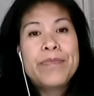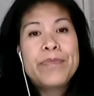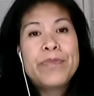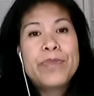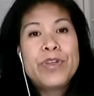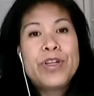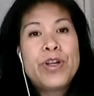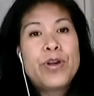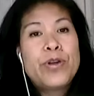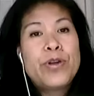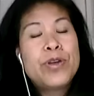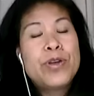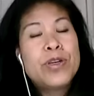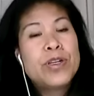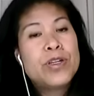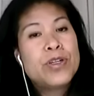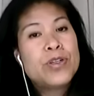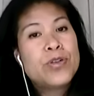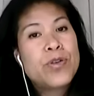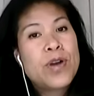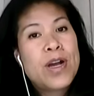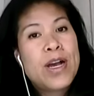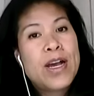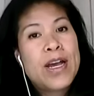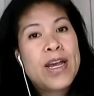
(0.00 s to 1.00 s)
you can
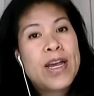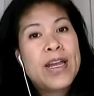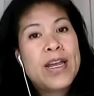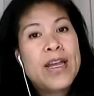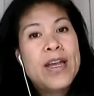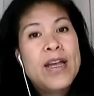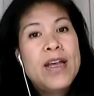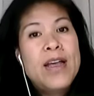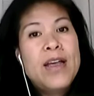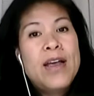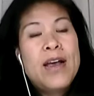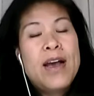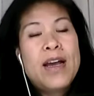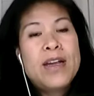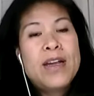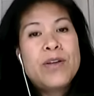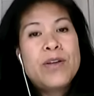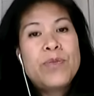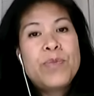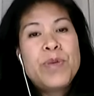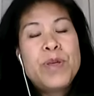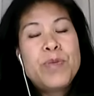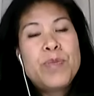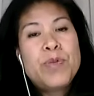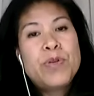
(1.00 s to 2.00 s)
try. I
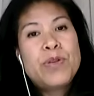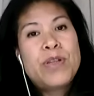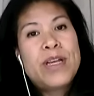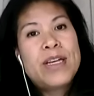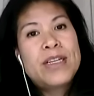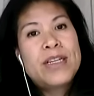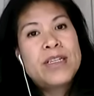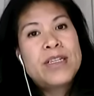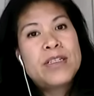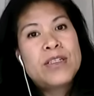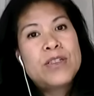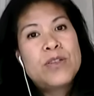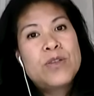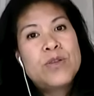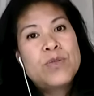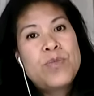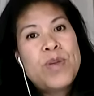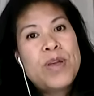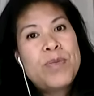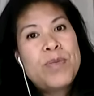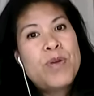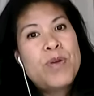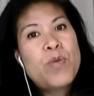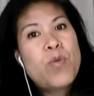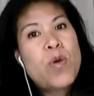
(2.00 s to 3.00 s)
know people like to use
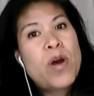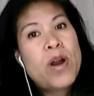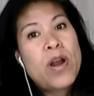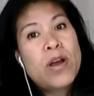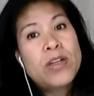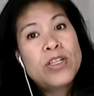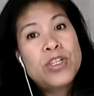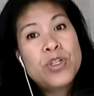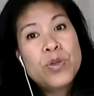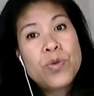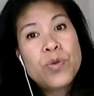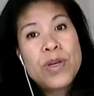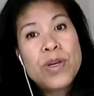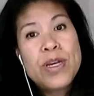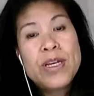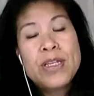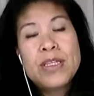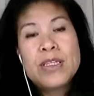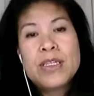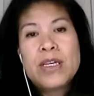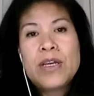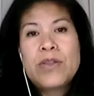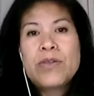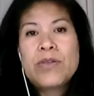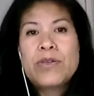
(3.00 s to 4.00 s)
maybe one on
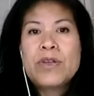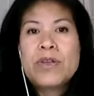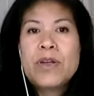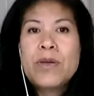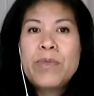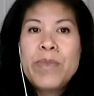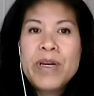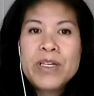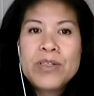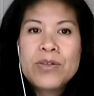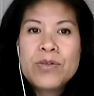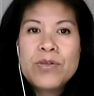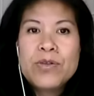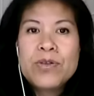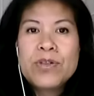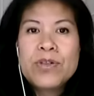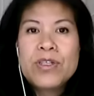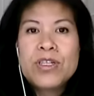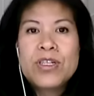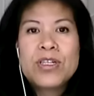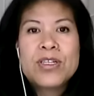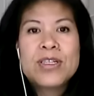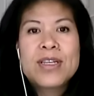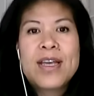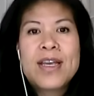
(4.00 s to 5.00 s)
joints, others on muscles.
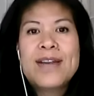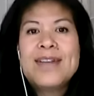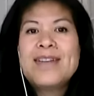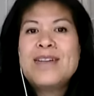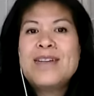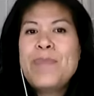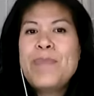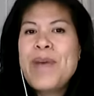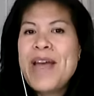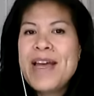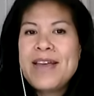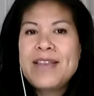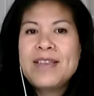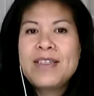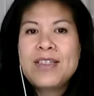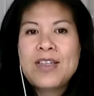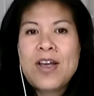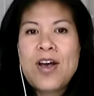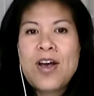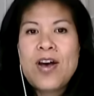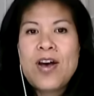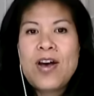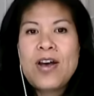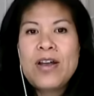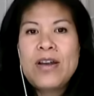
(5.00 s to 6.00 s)
It just kind of depends
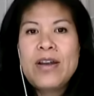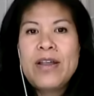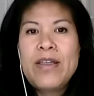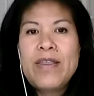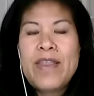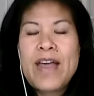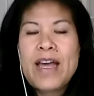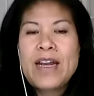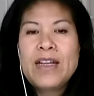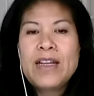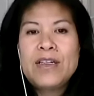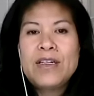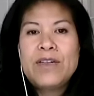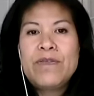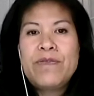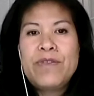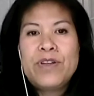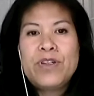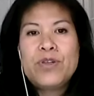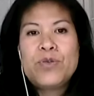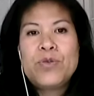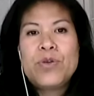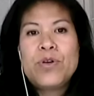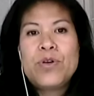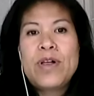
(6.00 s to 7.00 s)
on that
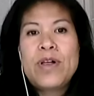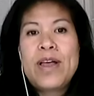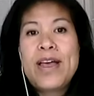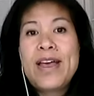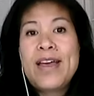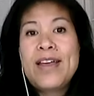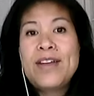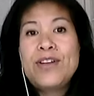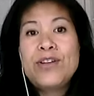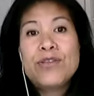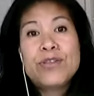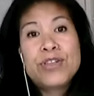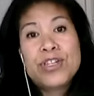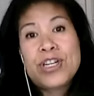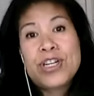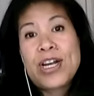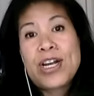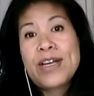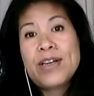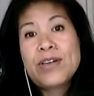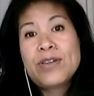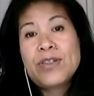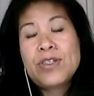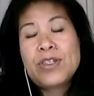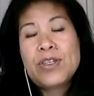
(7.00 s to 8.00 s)
individual and your
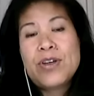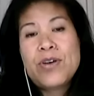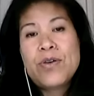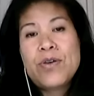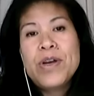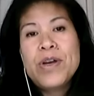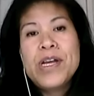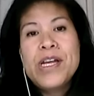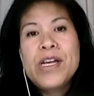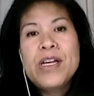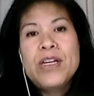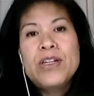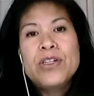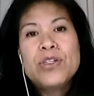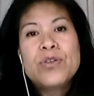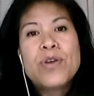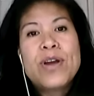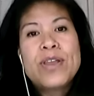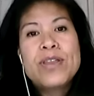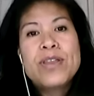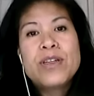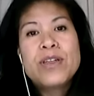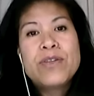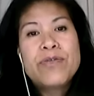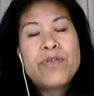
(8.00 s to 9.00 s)
child. So
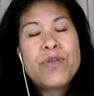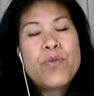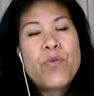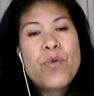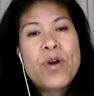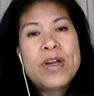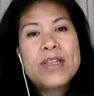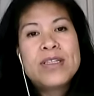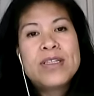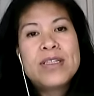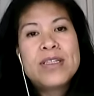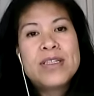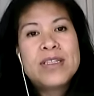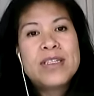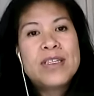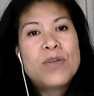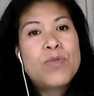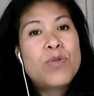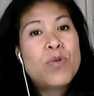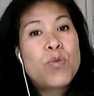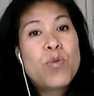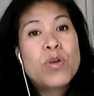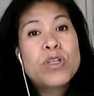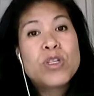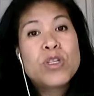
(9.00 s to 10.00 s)
try the different ones and see
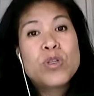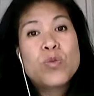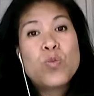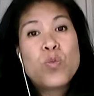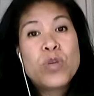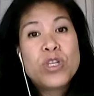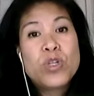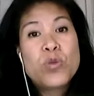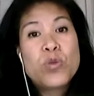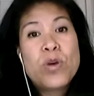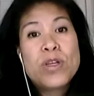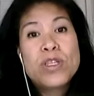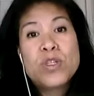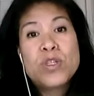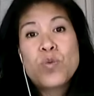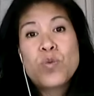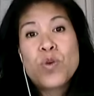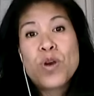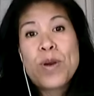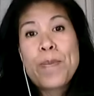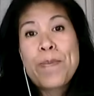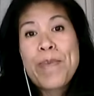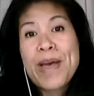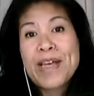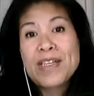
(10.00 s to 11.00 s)
which ones
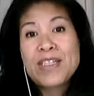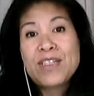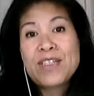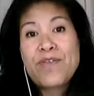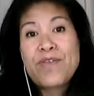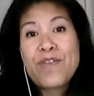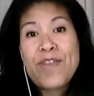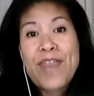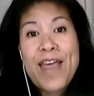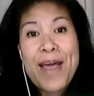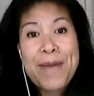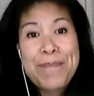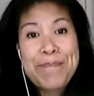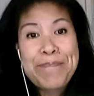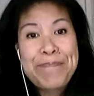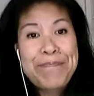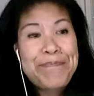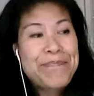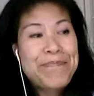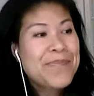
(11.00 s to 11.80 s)
work best for them.